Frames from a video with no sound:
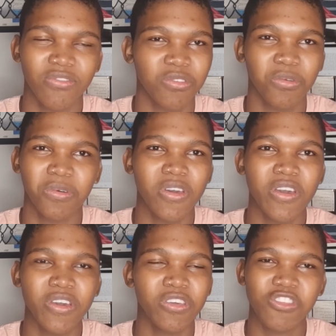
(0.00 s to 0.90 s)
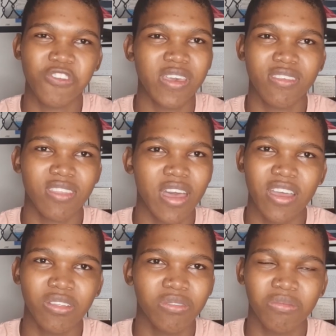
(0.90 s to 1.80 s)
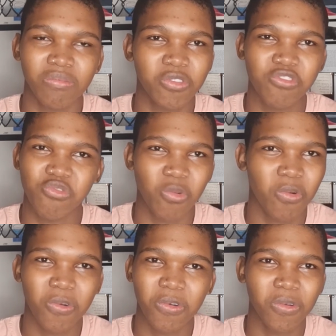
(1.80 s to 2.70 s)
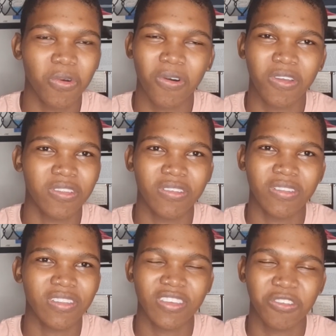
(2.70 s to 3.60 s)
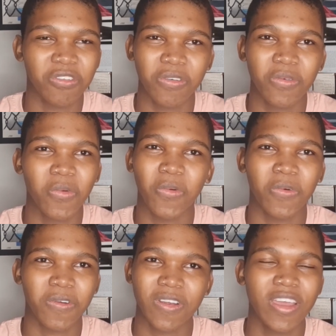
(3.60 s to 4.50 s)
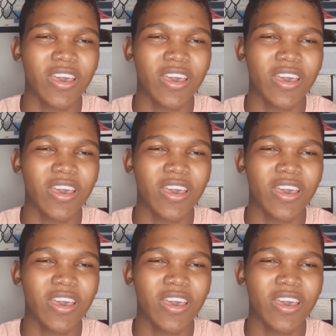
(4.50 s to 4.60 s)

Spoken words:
you traced and draw on, or